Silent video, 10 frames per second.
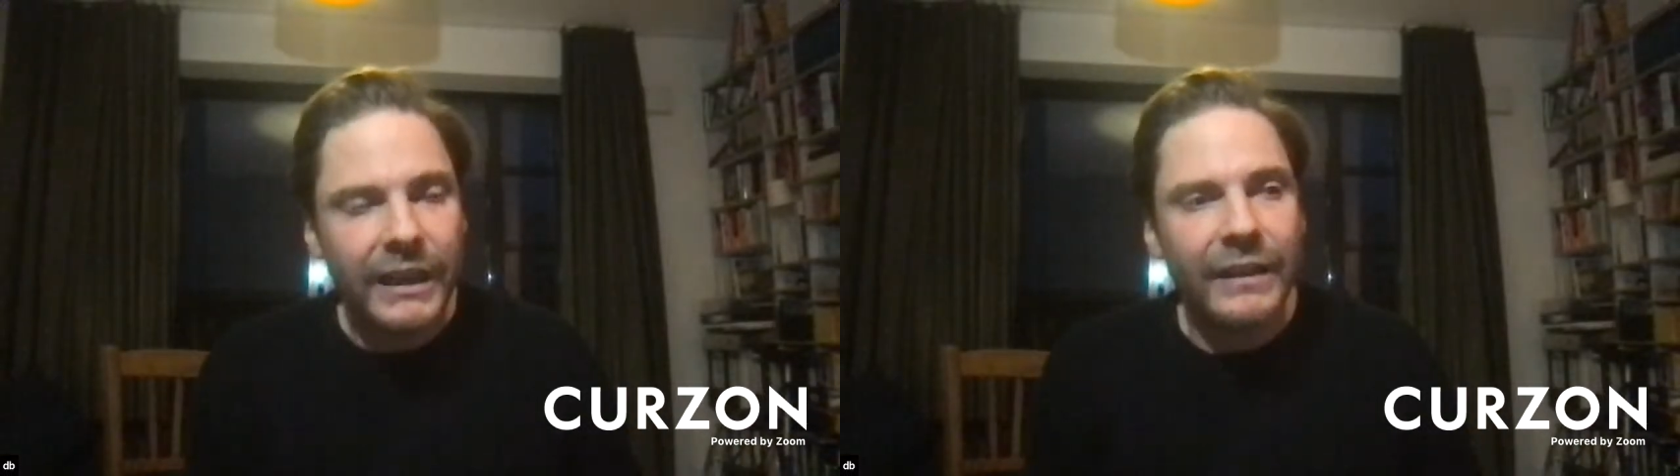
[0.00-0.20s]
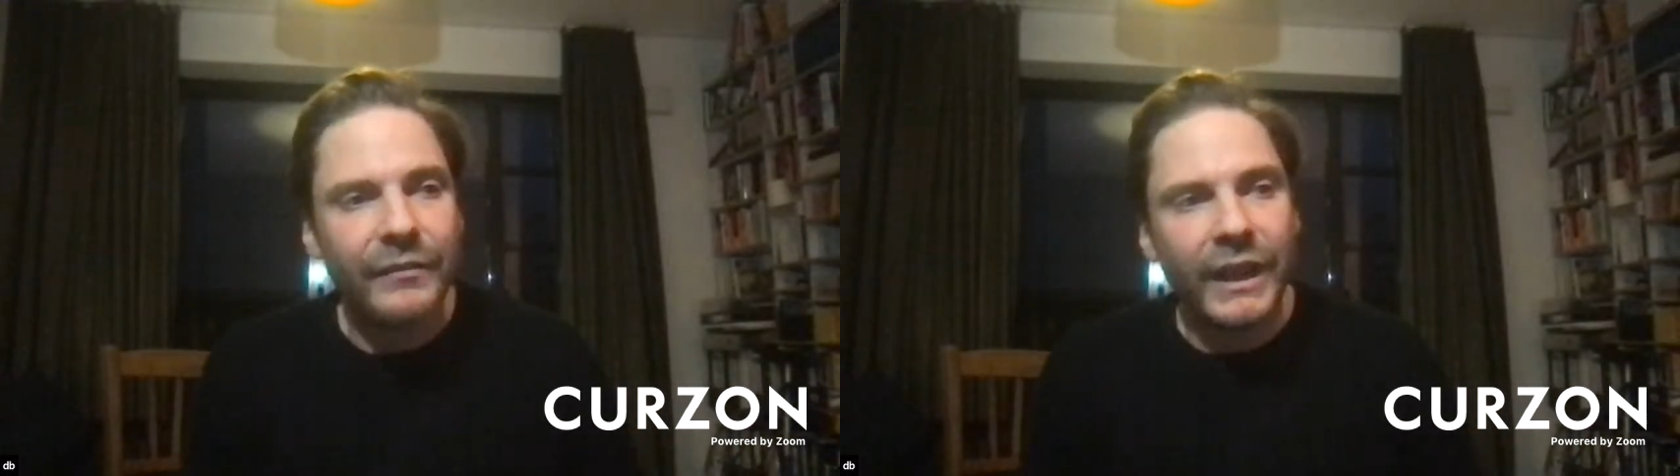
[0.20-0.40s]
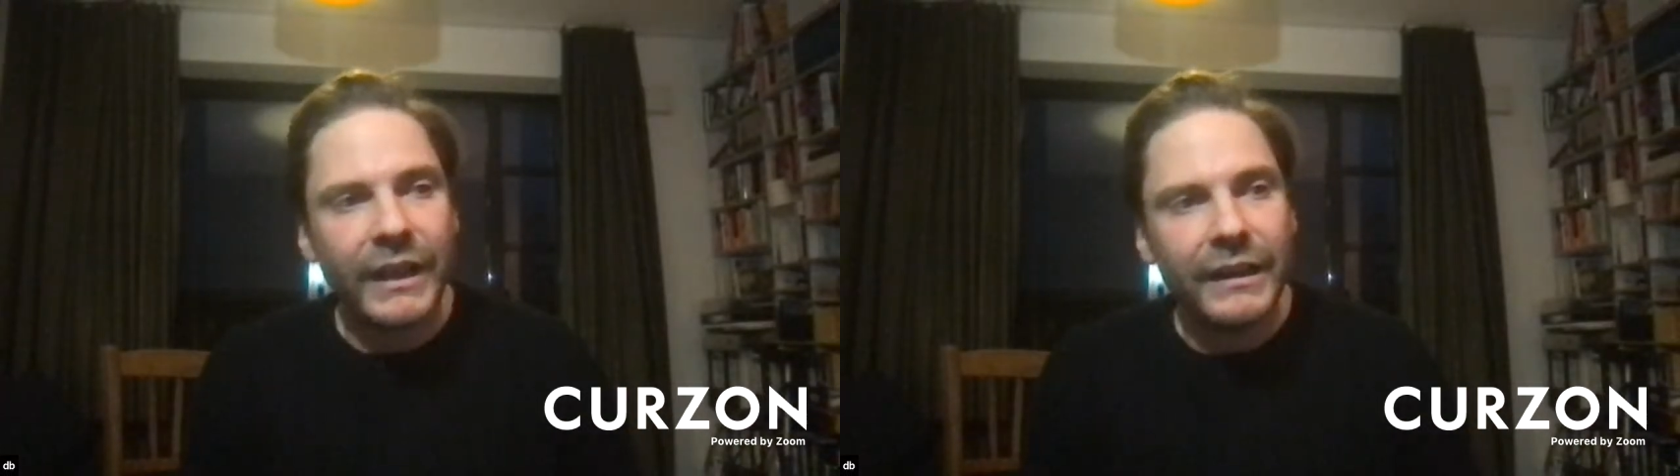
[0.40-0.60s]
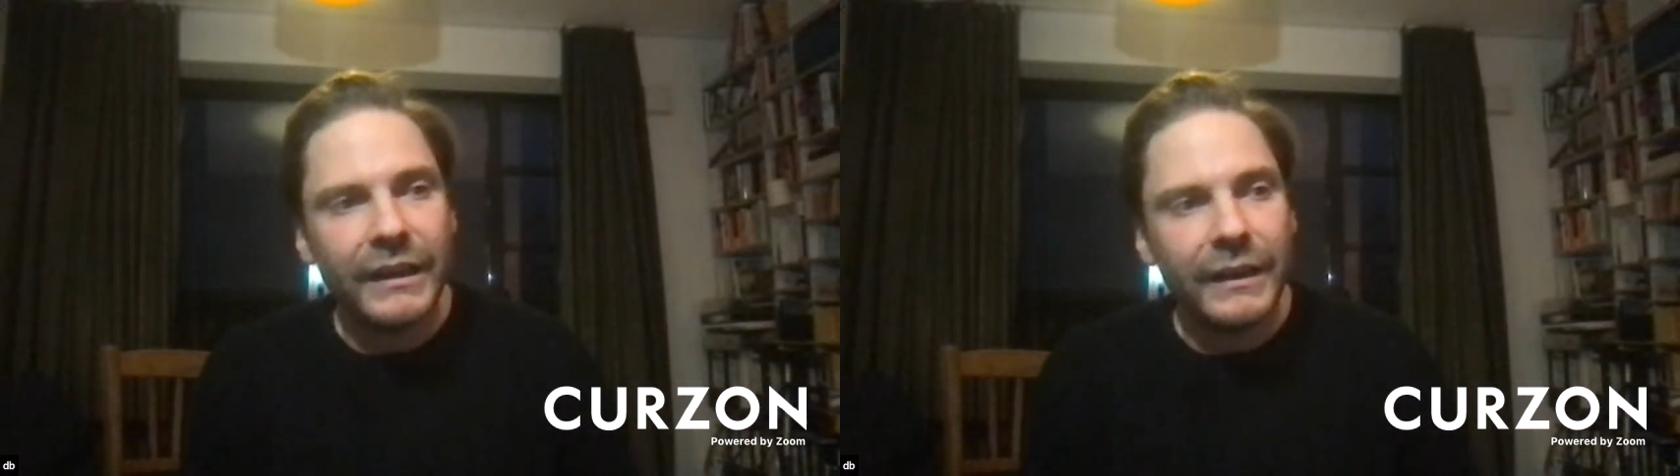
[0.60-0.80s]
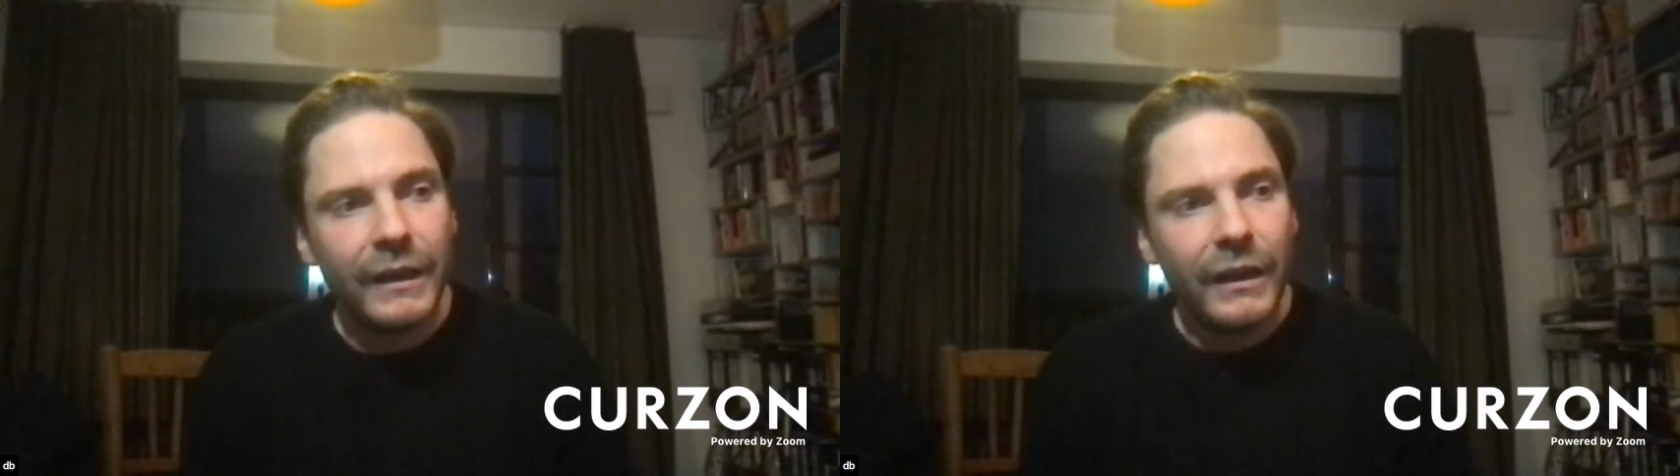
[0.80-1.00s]
And
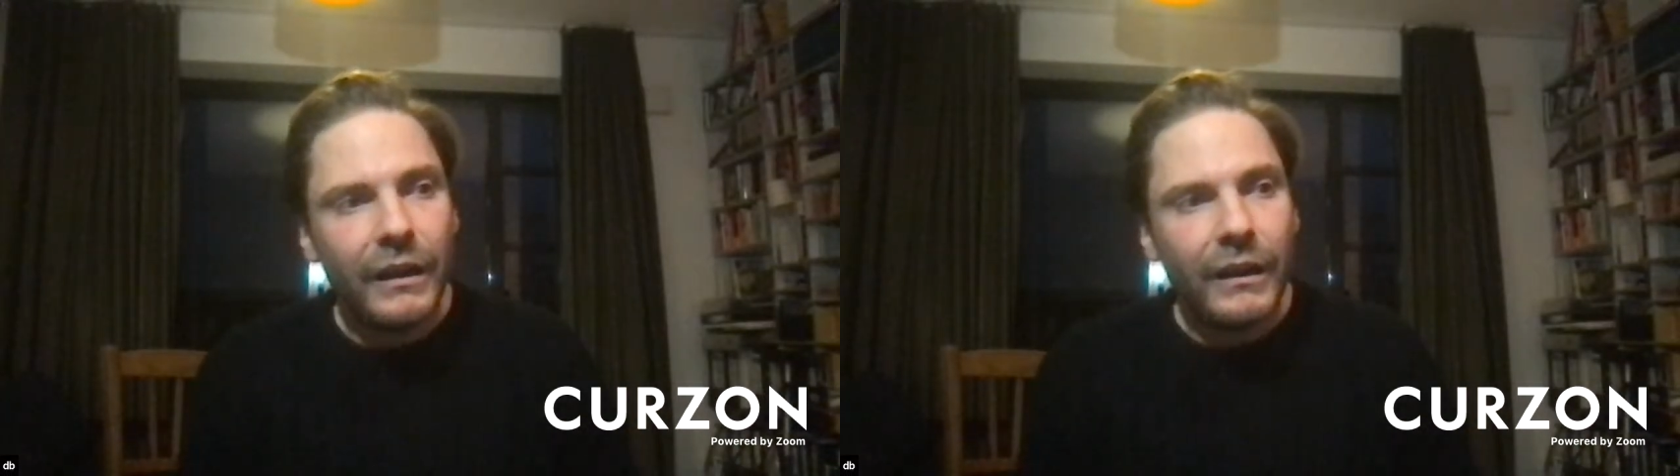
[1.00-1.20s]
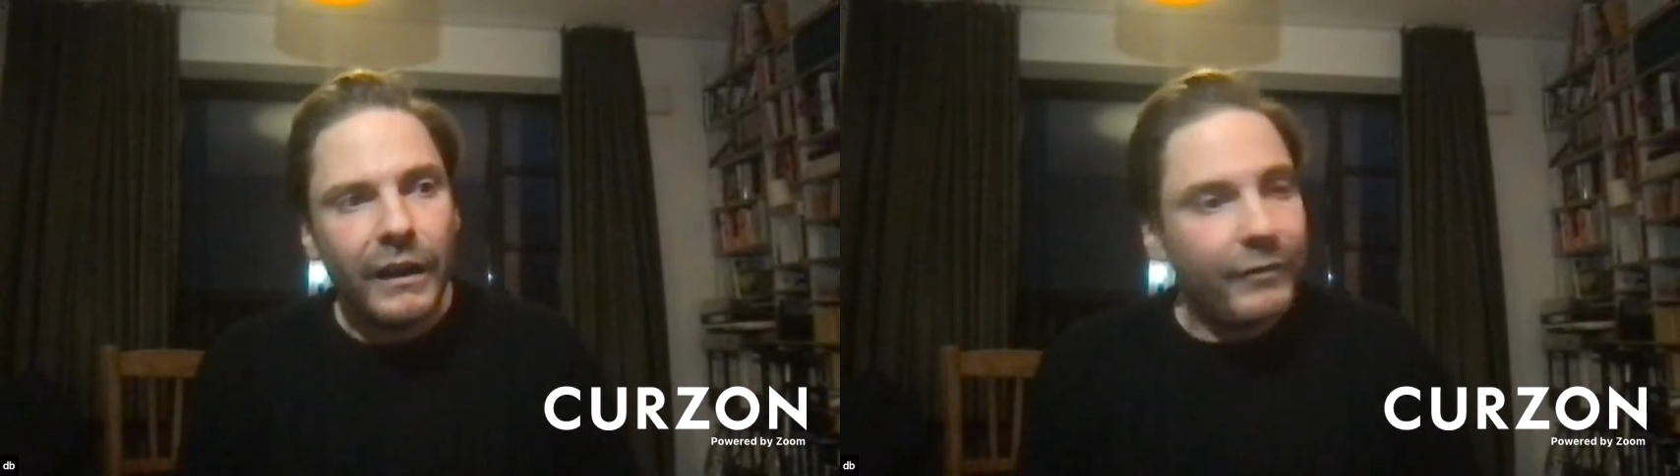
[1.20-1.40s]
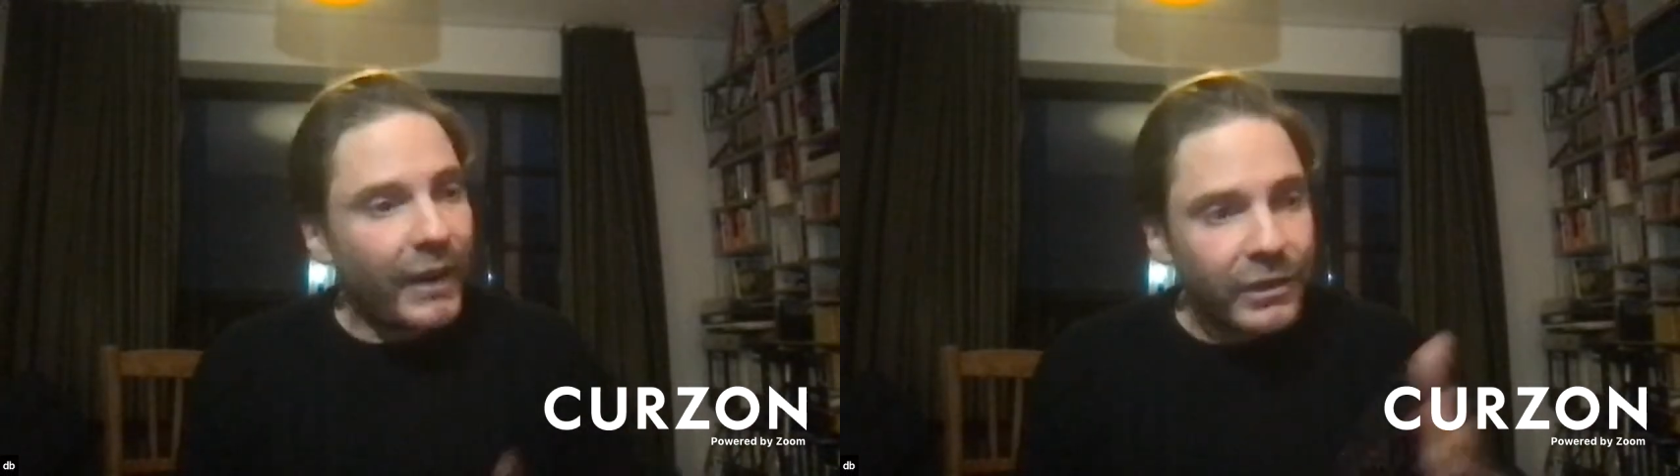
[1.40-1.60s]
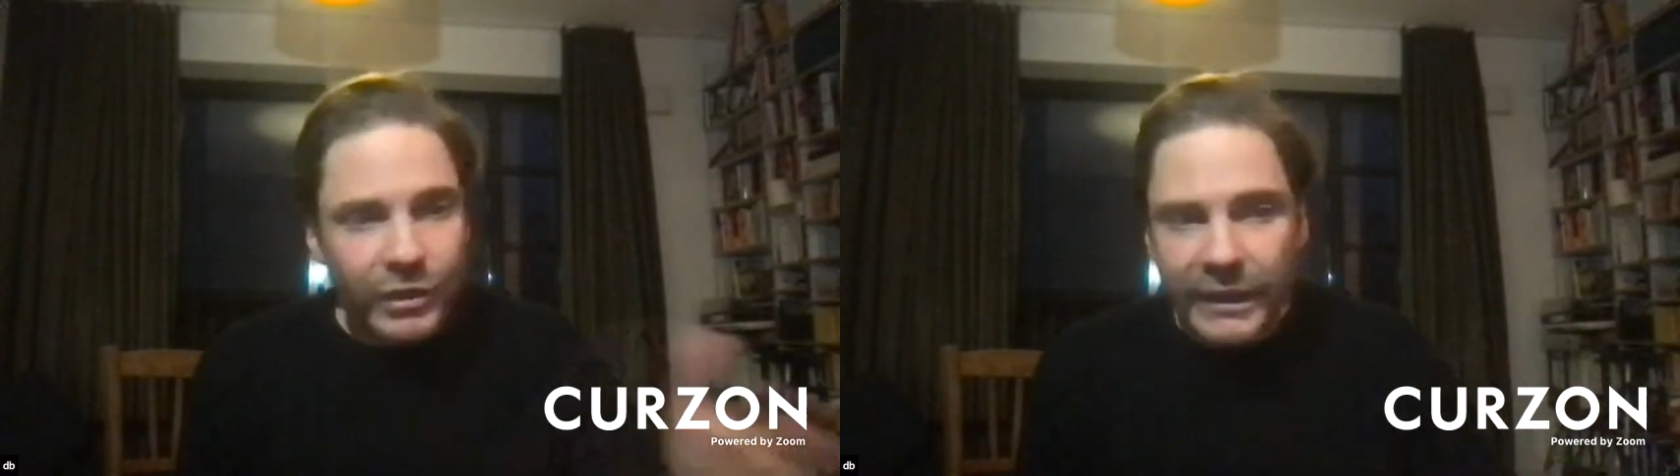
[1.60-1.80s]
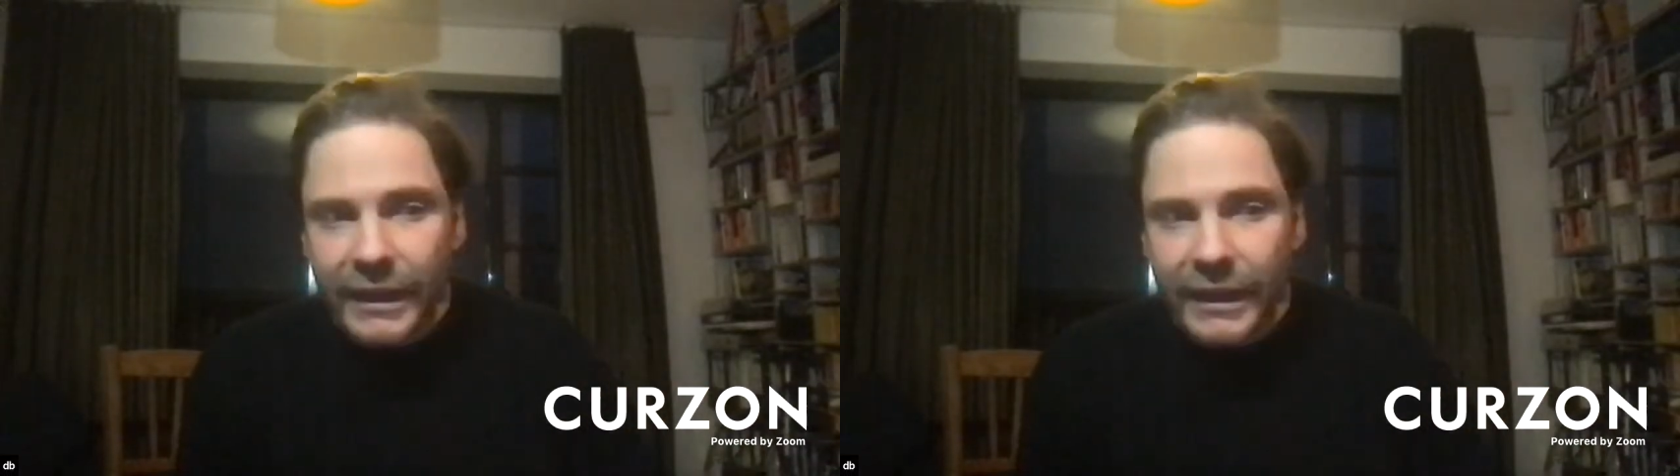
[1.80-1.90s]
then eventually,